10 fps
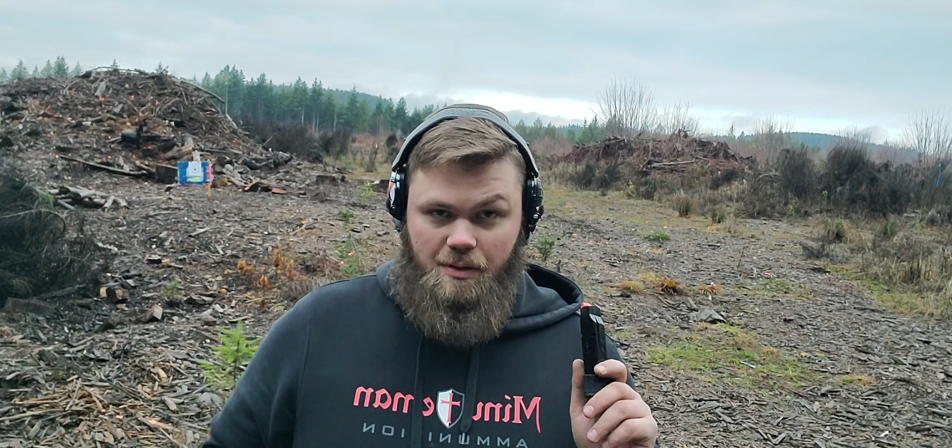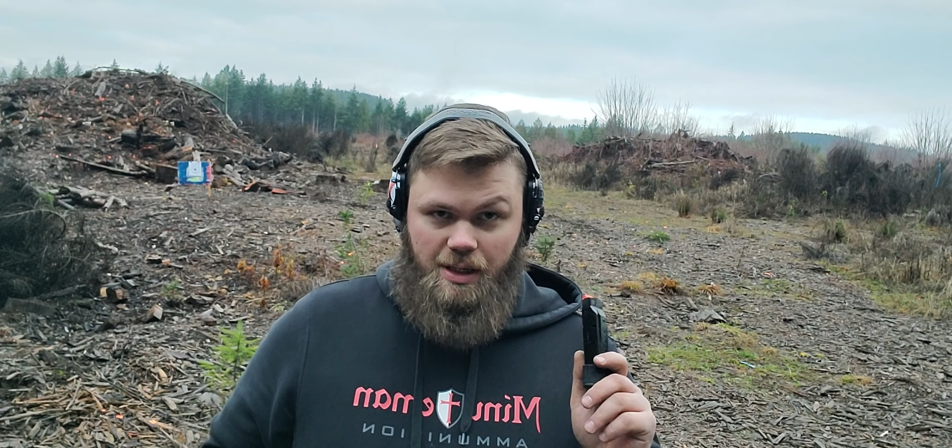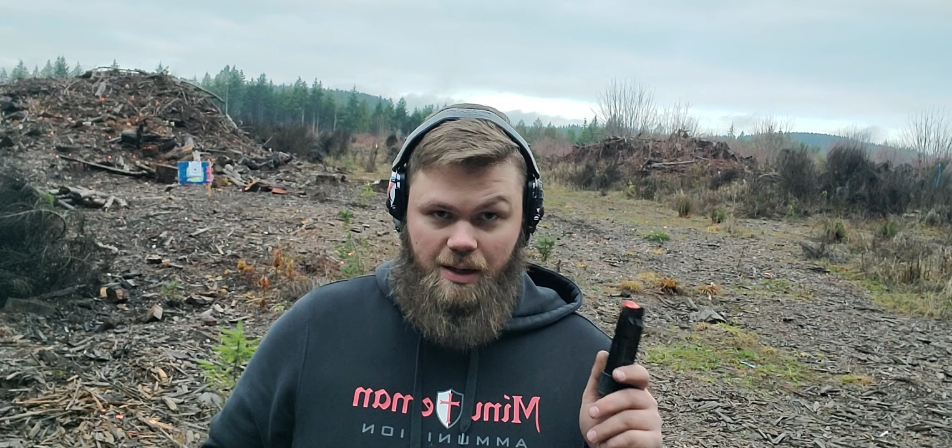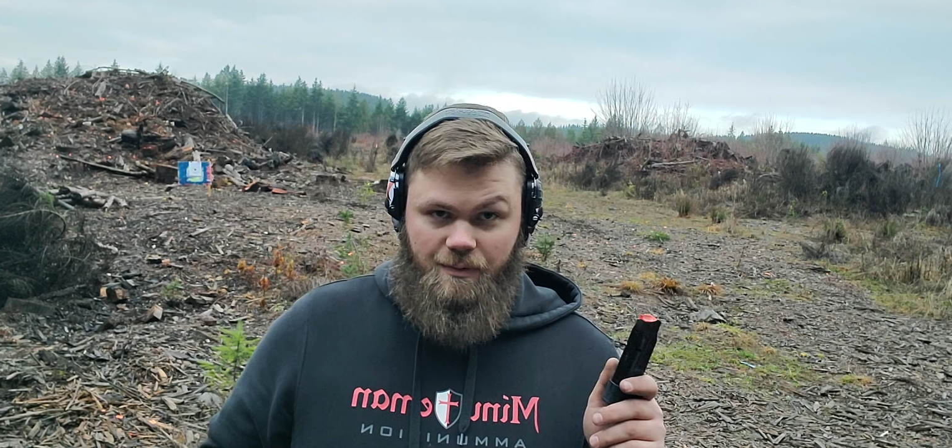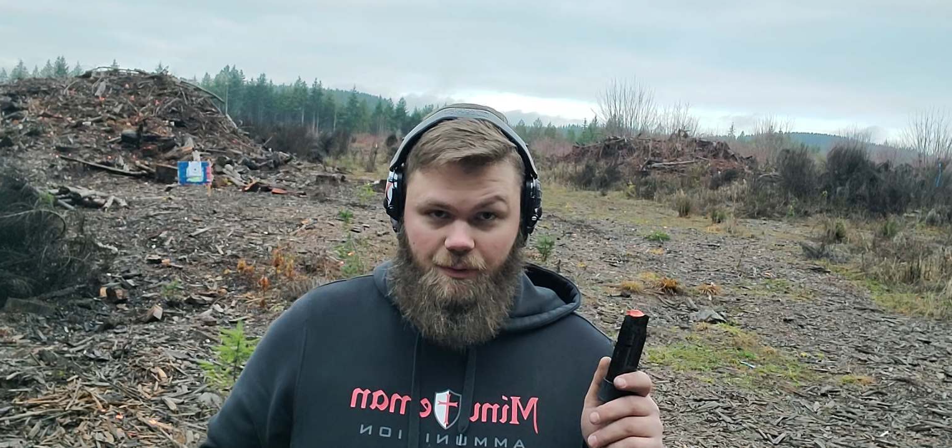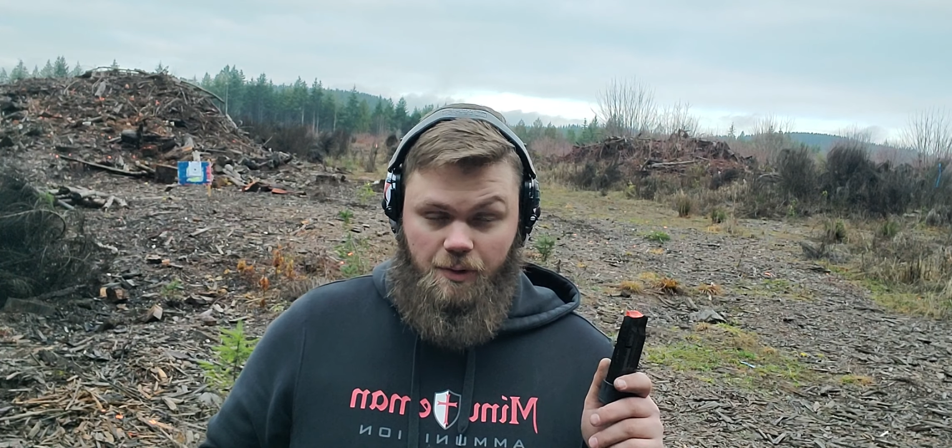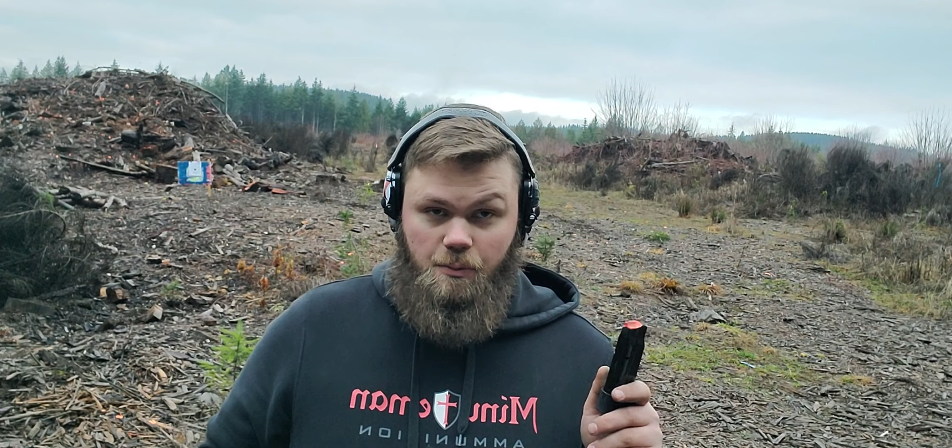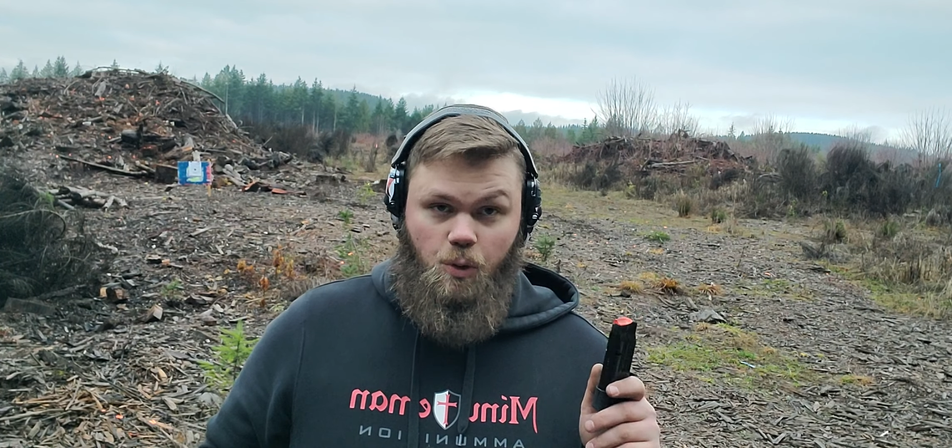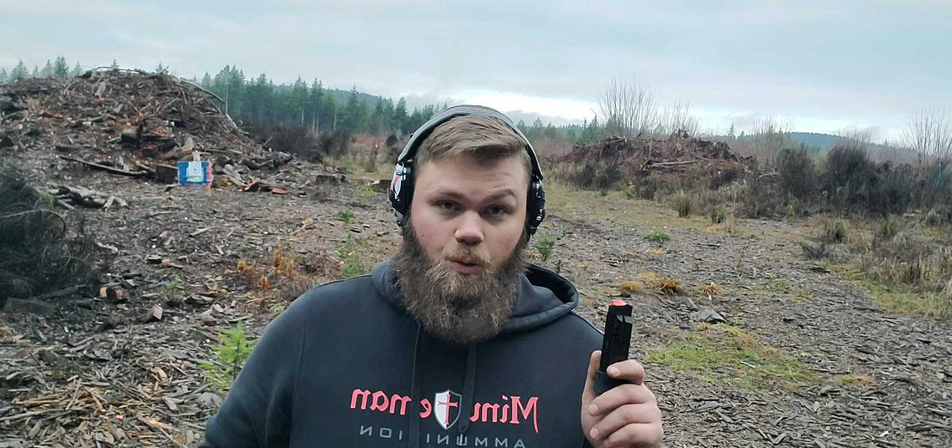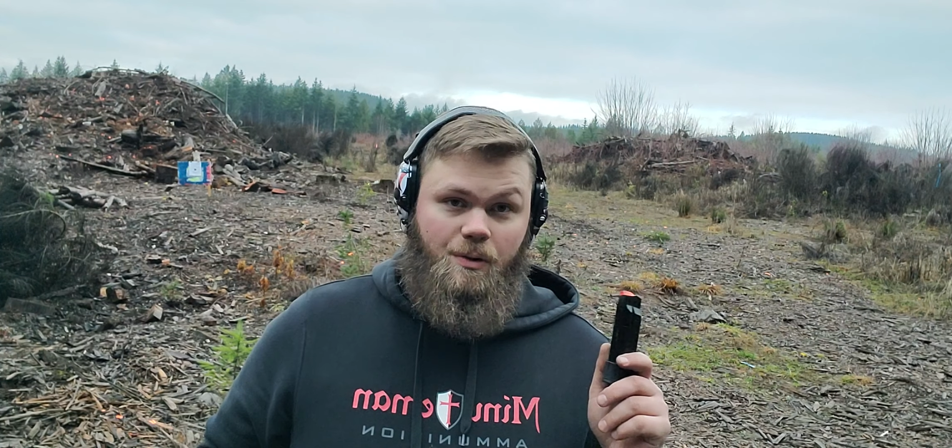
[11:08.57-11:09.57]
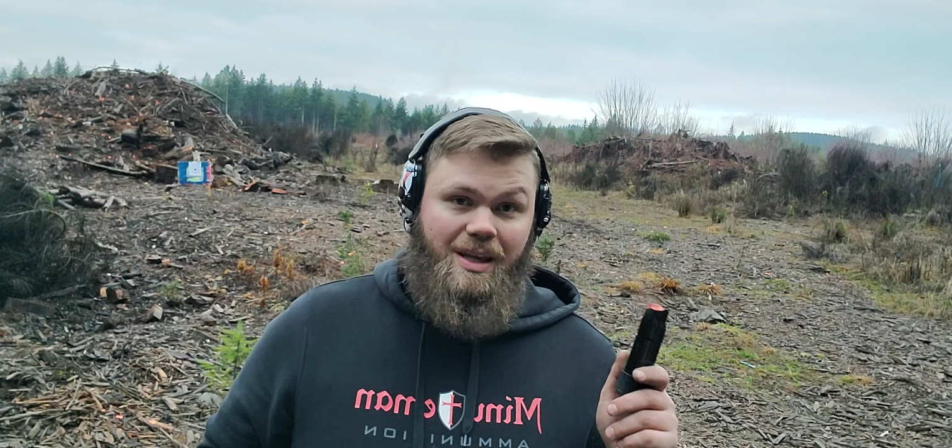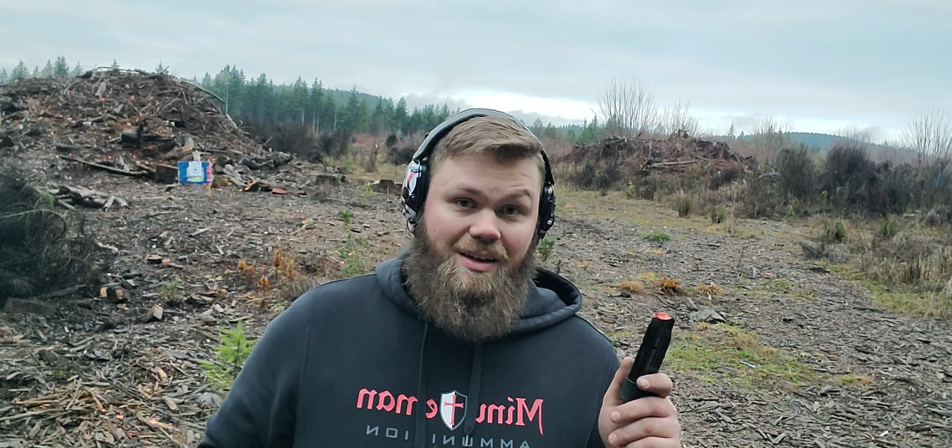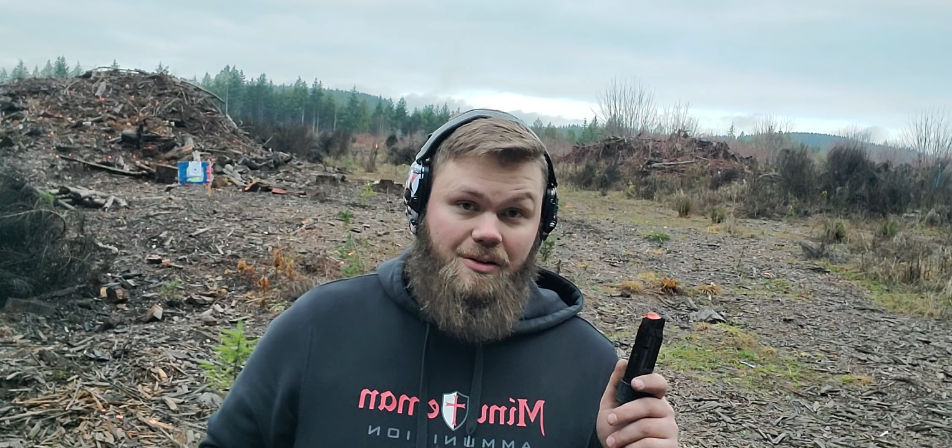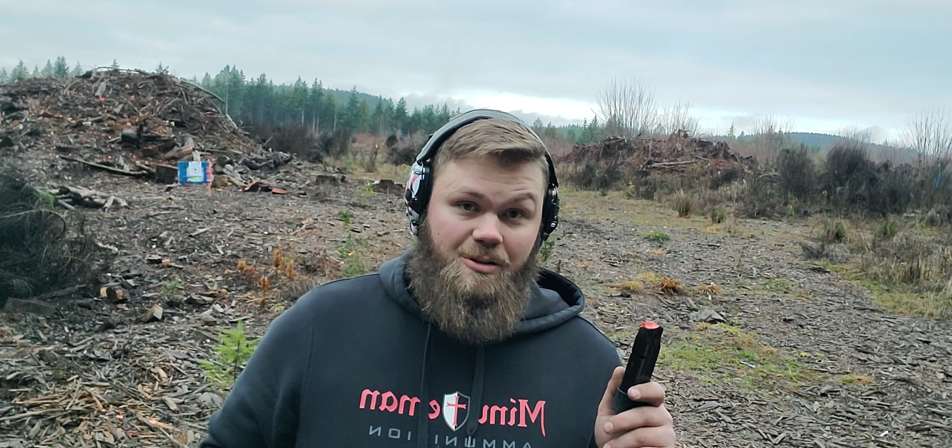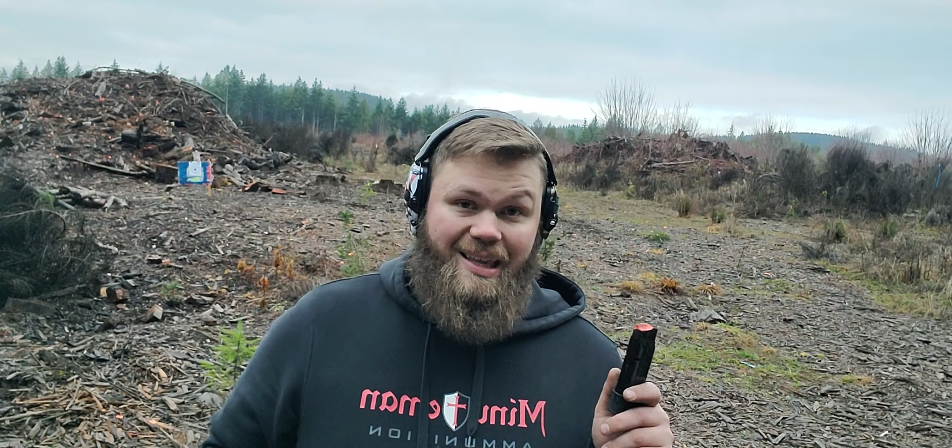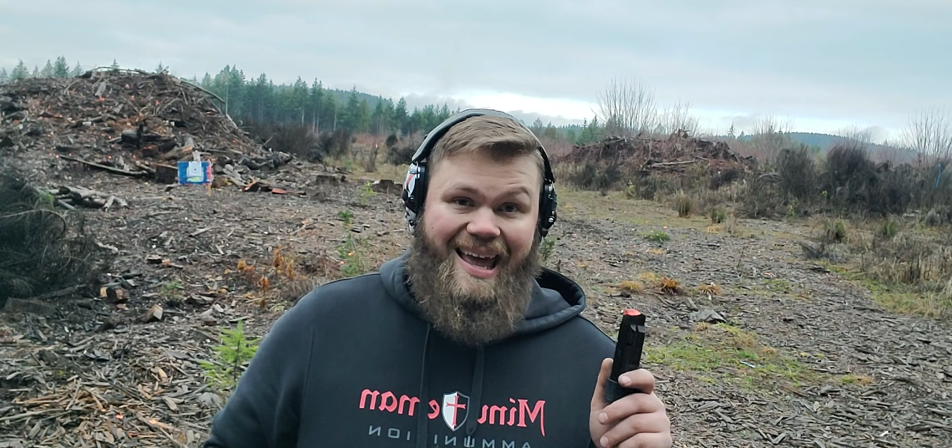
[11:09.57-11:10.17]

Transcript: the infirm or the elderly